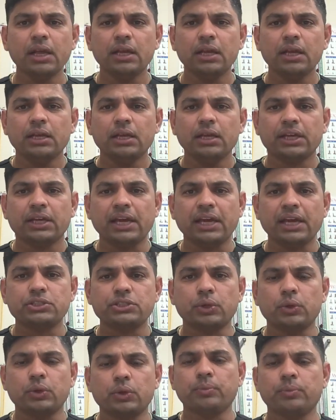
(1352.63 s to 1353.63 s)
Okay,
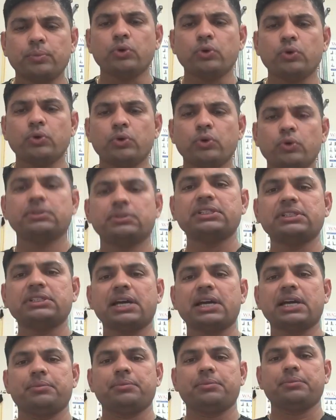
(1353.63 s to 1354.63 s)
so most of the
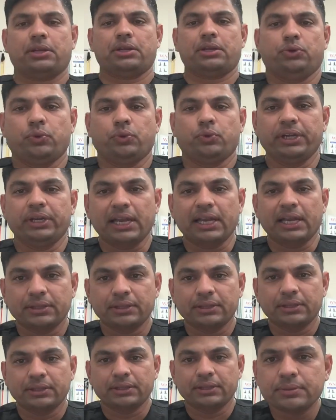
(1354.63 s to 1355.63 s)
time, like, you're going like
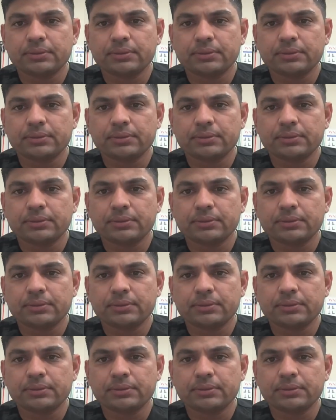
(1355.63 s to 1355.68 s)
this.